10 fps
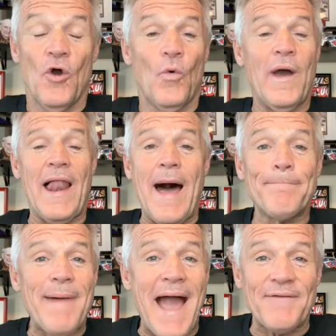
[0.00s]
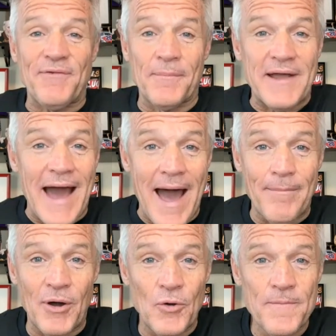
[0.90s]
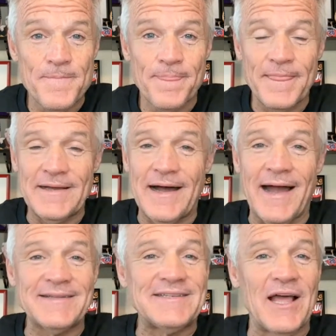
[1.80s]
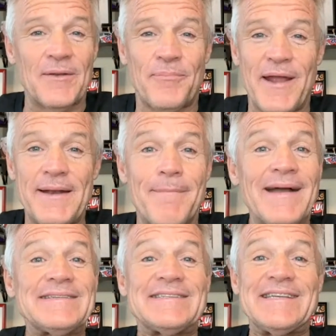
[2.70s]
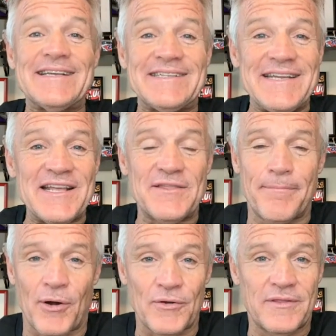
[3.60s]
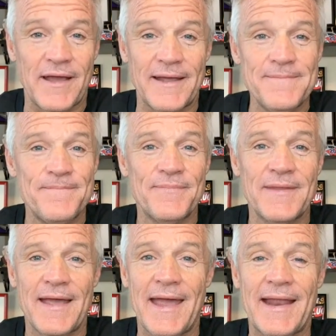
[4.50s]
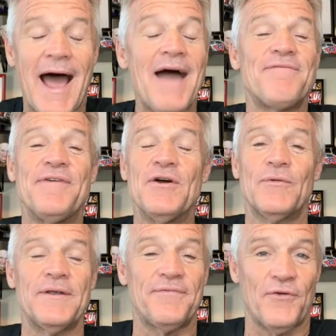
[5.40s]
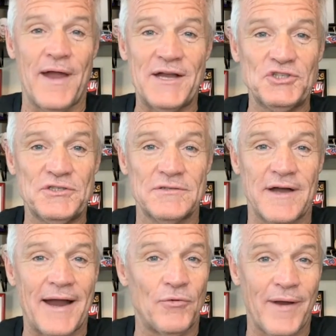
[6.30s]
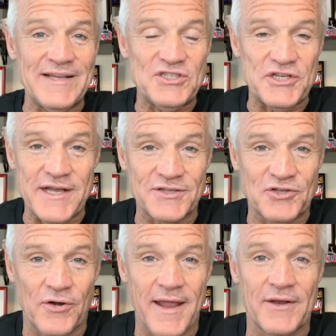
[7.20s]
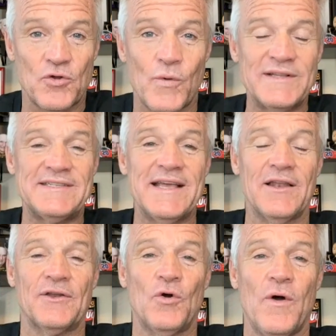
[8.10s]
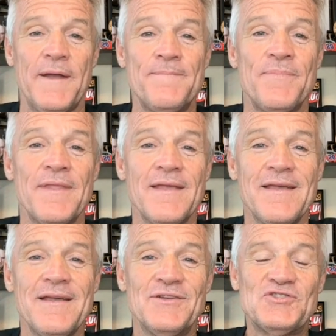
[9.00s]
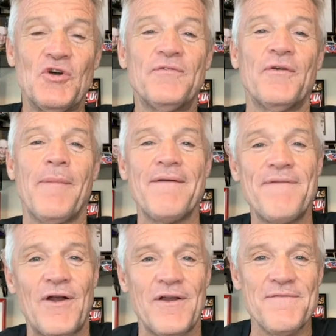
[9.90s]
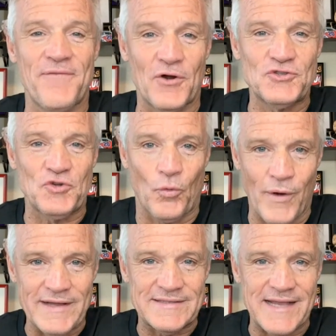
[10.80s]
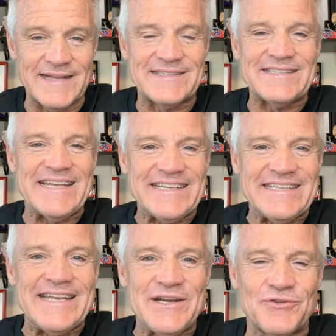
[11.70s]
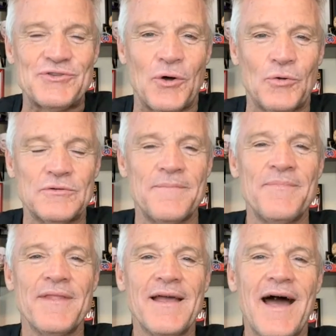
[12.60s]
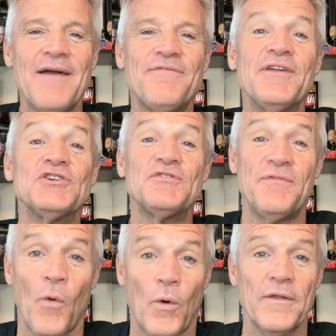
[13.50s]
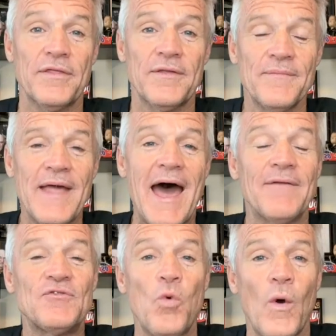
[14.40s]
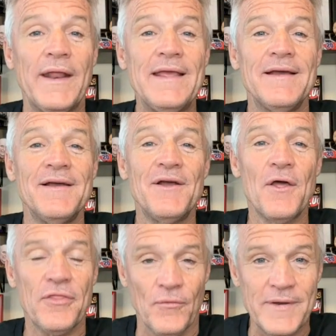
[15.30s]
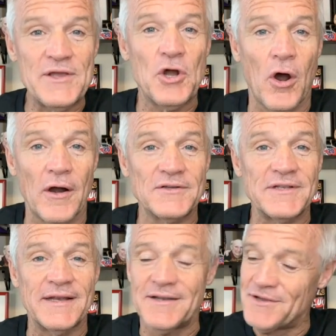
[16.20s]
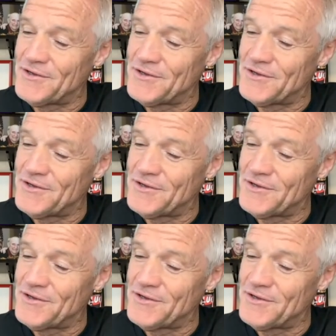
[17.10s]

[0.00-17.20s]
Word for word: Well, I'm back from Cabo. I celebrated my 60th birthday, and I feel refreshed. I raced yesterday in Quincy, Illinois. So for my very first race at 60 years old, I finished fourth out of 23 cars. And